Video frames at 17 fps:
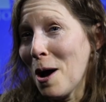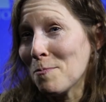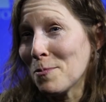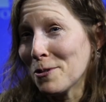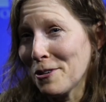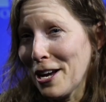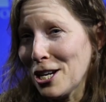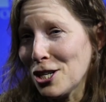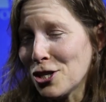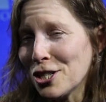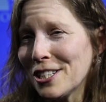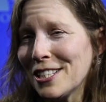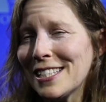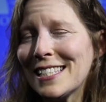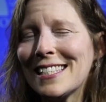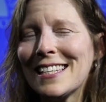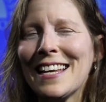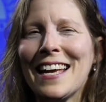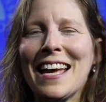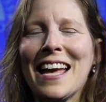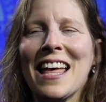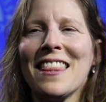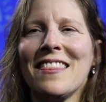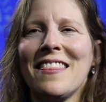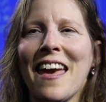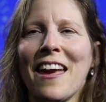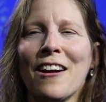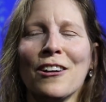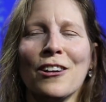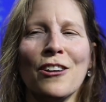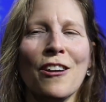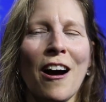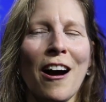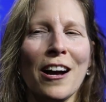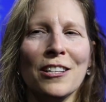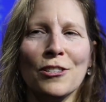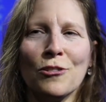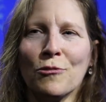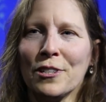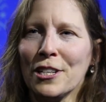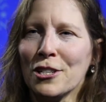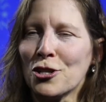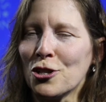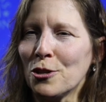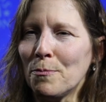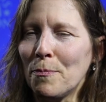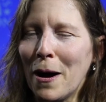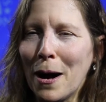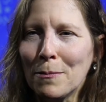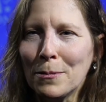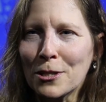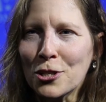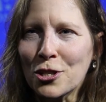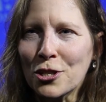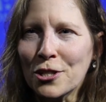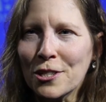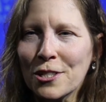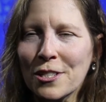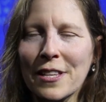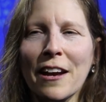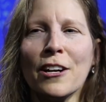operations. They are not traditional publishers,